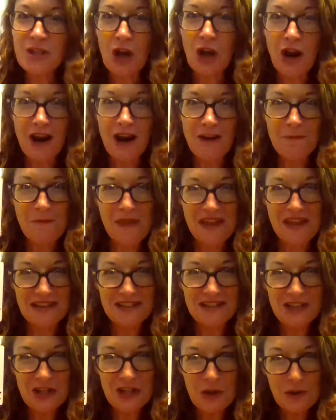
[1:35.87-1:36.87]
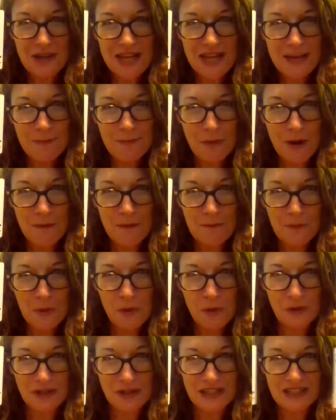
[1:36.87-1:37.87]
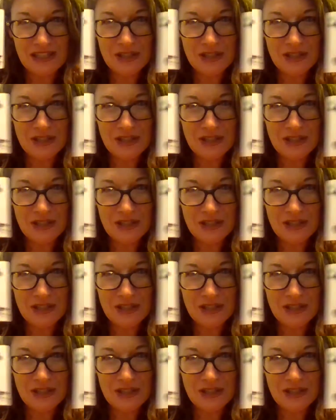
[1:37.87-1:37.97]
Hartman, do you keep on pulling